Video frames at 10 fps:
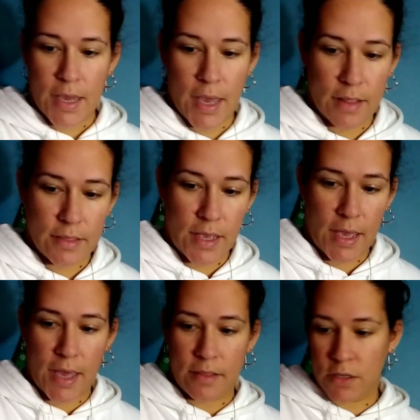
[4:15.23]
And they
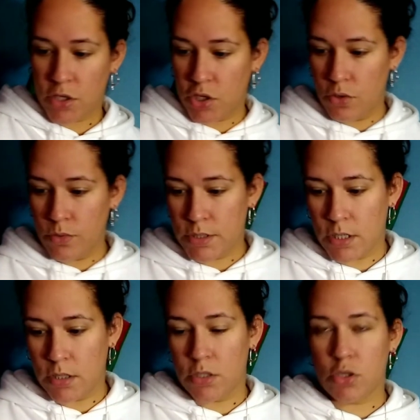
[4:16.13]
had the
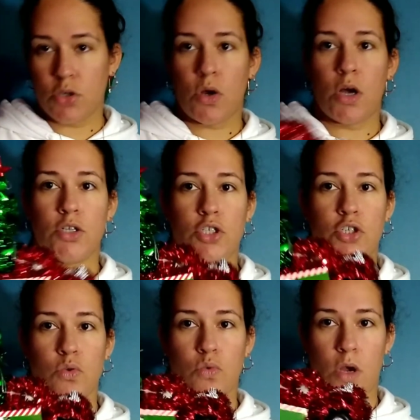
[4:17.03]
cute little
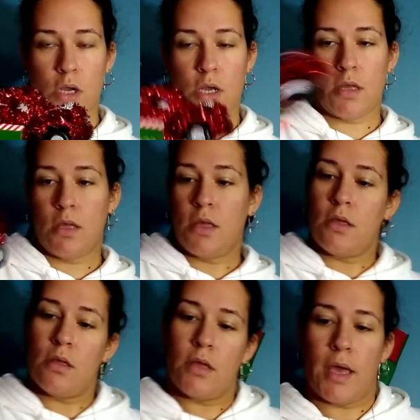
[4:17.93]
truck.
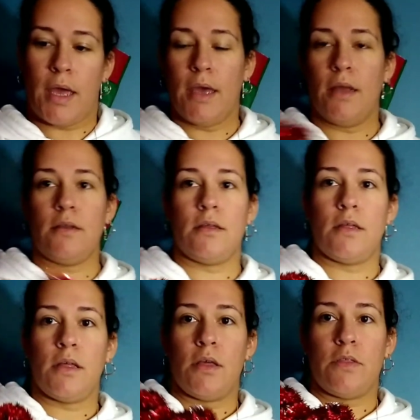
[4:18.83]
And
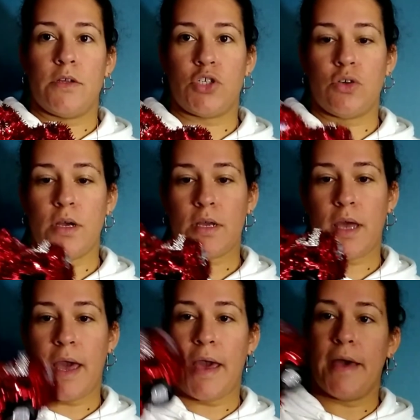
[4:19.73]
the truck
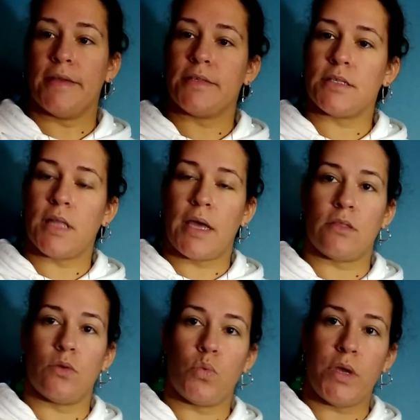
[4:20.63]
has like
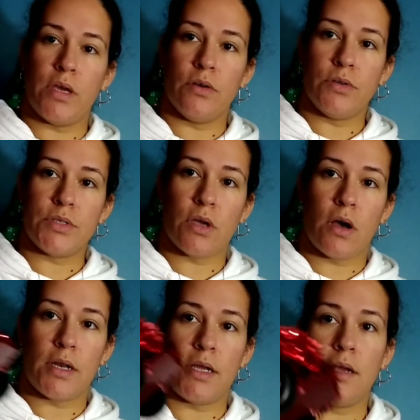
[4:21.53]
the wheels
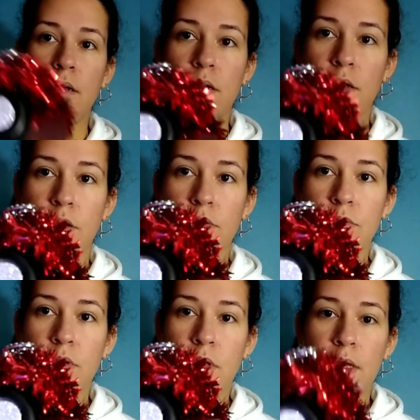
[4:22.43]
on it, you
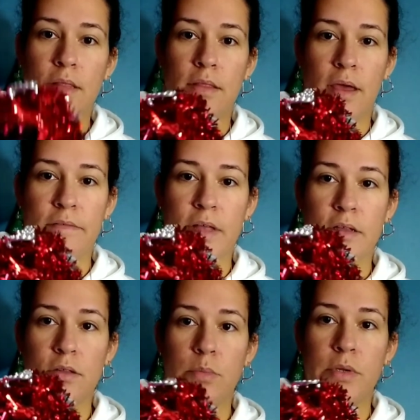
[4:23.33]
know, they have like
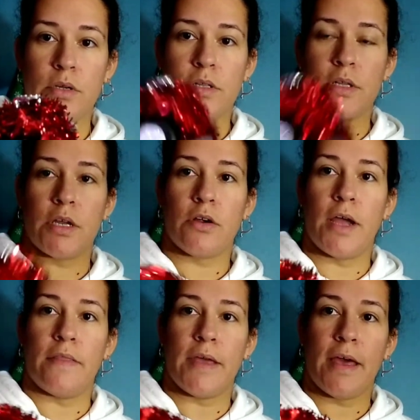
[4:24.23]
a little bit of glitter
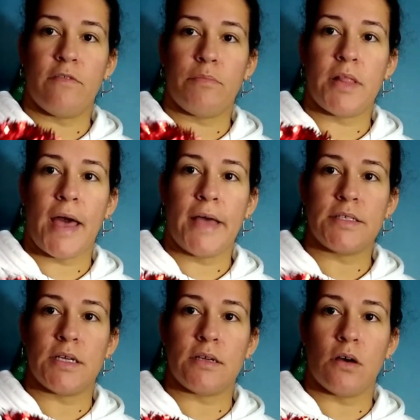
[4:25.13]
and they have
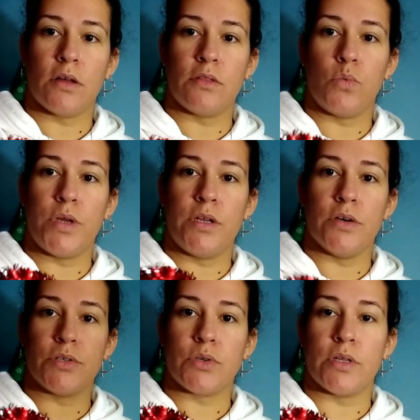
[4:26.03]
plastic on the
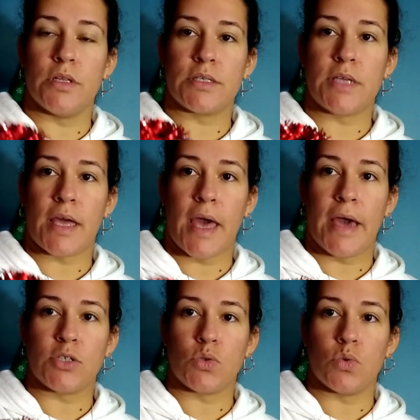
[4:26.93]
window so it looks like
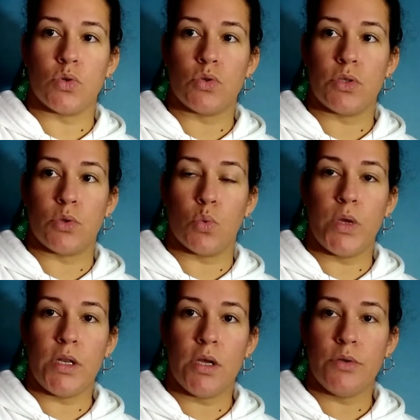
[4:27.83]
actual little
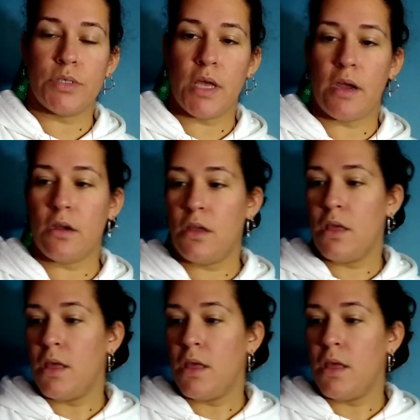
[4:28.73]
windows there.